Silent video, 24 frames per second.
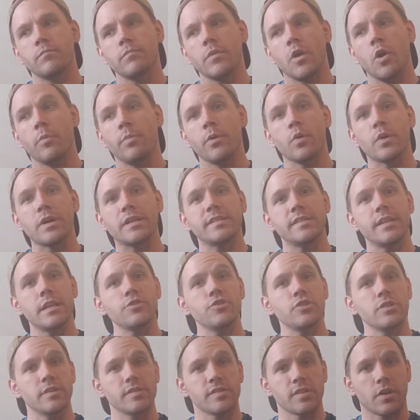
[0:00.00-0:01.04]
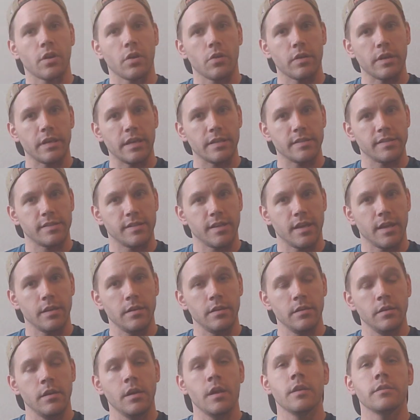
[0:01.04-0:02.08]
elbow extension is occurring instead,
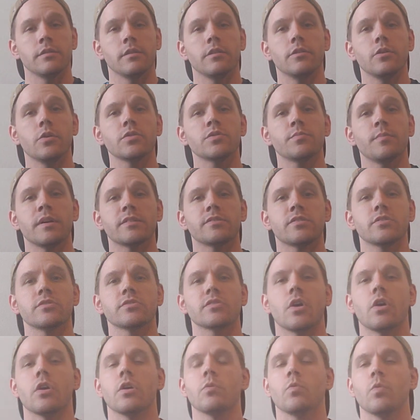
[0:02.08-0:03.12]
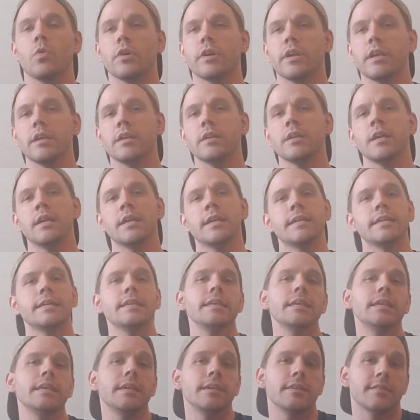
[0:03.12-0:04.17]
then those muscles are working
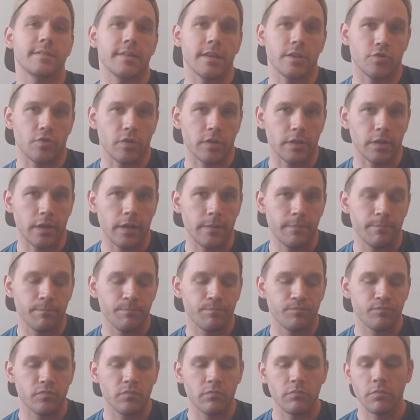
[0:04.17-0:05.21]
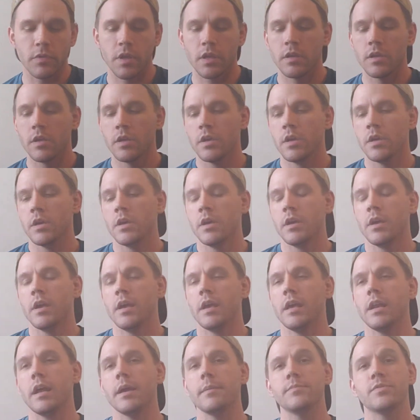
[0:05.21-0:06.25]
eccentrically.
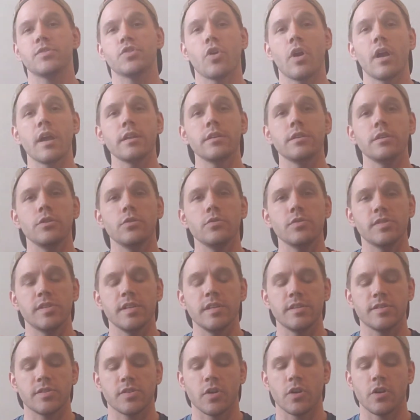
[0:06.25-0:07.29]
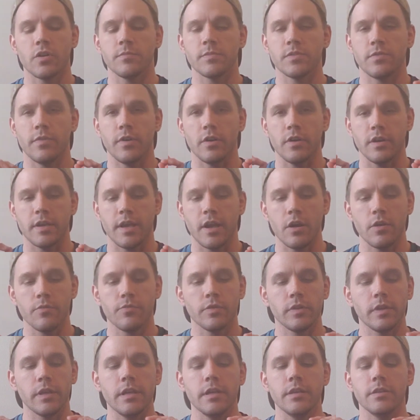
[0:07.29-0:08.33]
And I'm trying to use these terms very
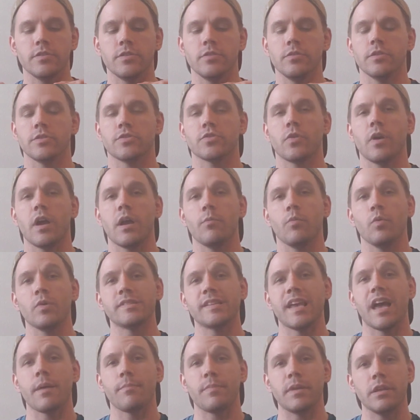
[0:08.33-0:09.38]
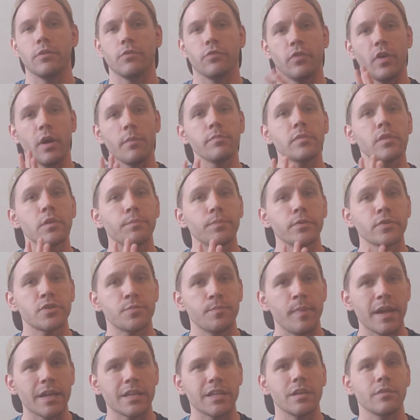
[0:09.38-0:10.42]
carefully to describe what's happening from the
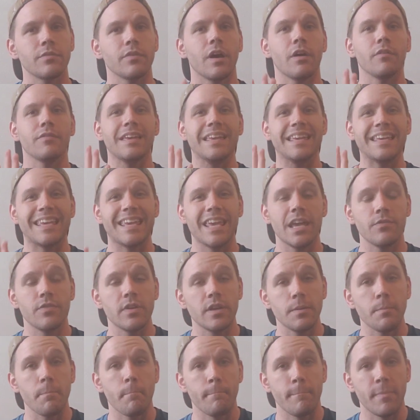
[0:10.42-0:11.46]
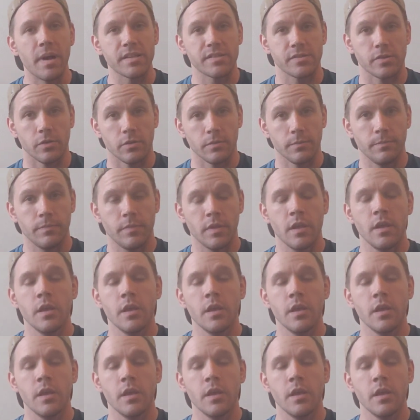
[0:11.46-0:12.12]
perspective of a given muscle.